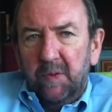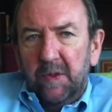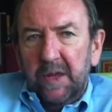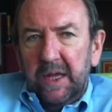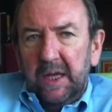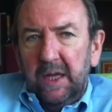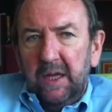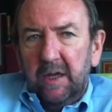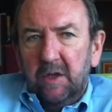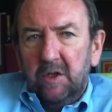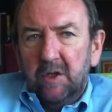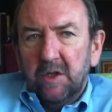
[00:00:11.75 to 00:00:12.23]

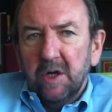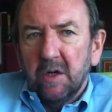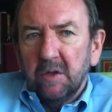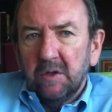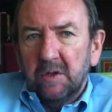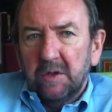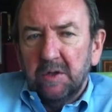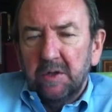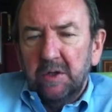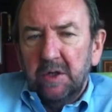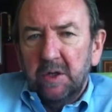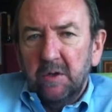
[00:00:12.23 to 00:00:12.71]
the
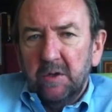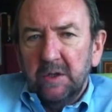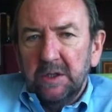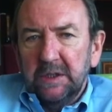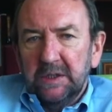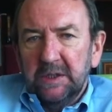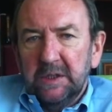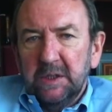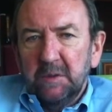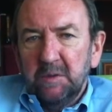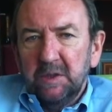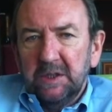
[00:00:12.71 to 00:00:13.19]
doctor
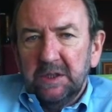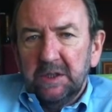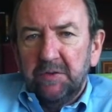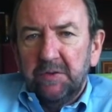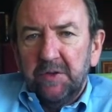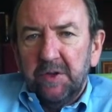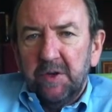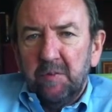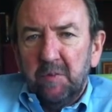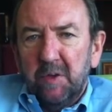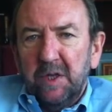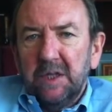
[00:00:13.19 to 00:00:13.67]
noticed there was a
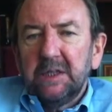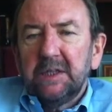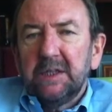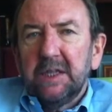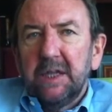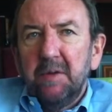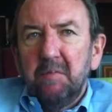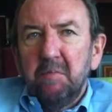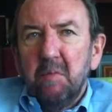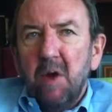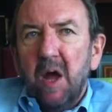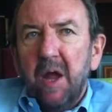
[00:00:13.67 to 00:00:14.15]

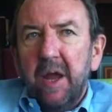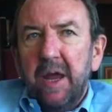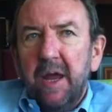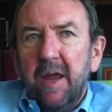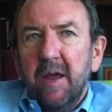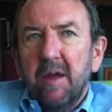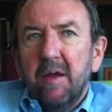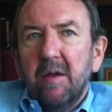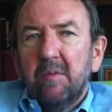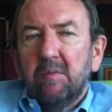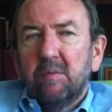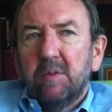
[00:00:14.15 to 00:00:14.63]
firmness in my
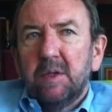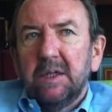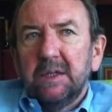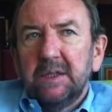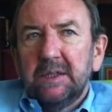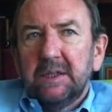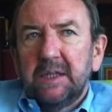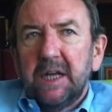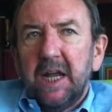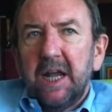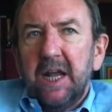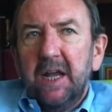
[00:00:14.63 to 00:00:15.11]

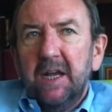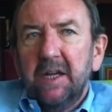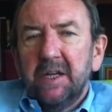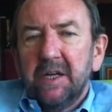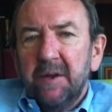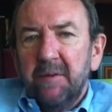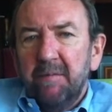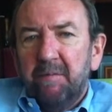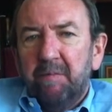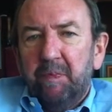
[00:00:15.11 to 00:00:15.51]
prostate,